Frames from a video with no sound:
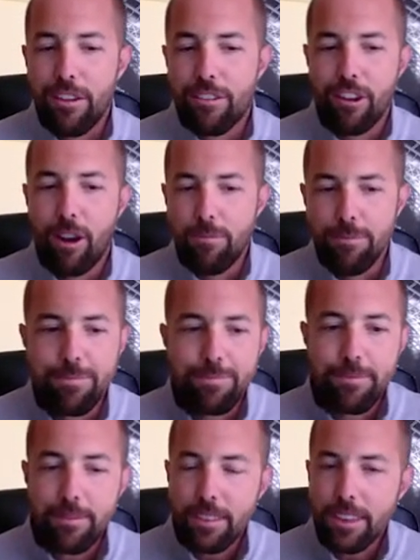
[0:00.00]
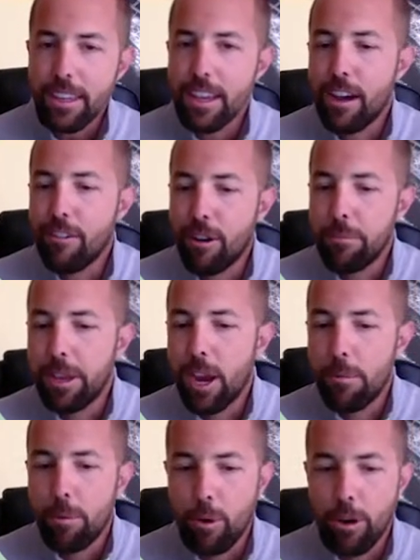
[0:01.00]
from uh, from the
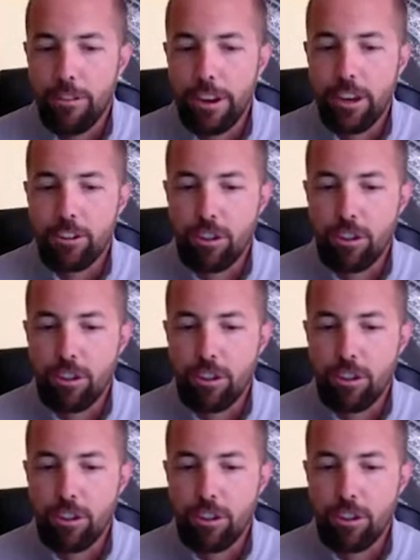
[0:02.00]
airport over here.